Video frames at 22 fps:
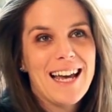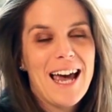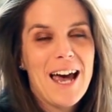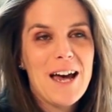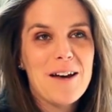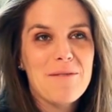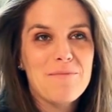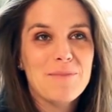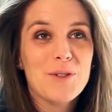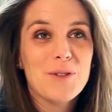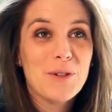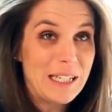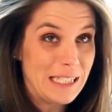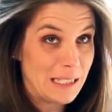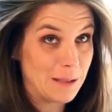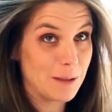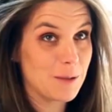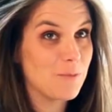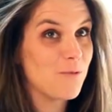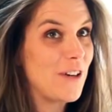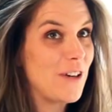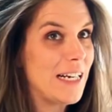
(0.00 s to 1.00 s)
um, talking
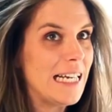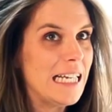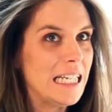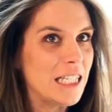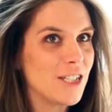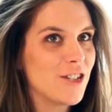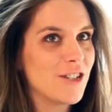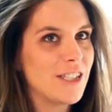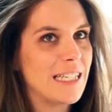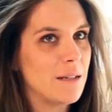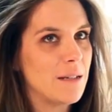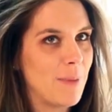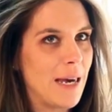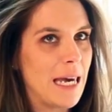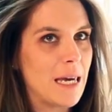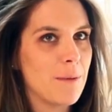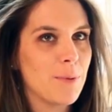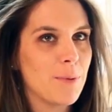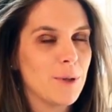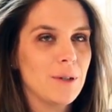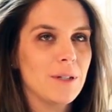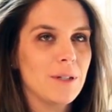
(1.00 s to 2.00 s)
to some really interesting
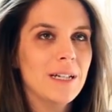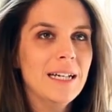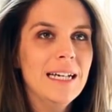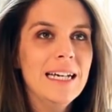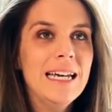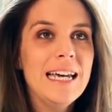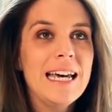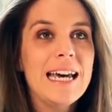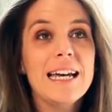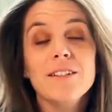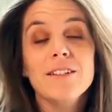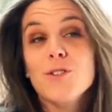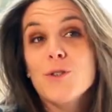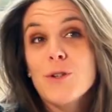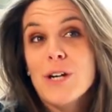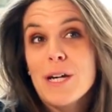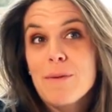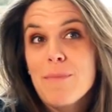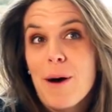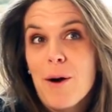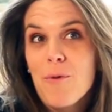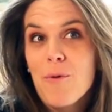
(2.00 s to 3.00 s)
people and
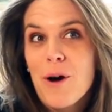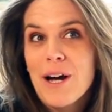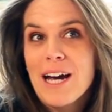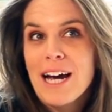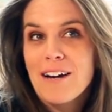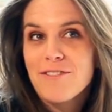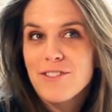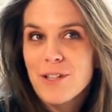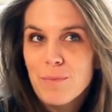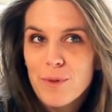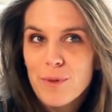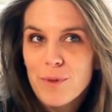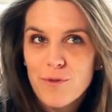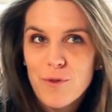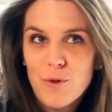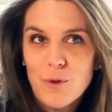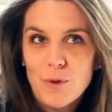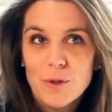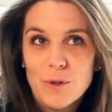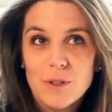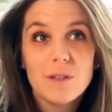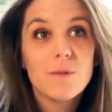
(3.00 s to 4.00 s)
talking about work I've done
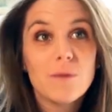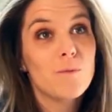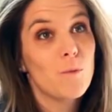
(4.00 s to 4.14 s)
before.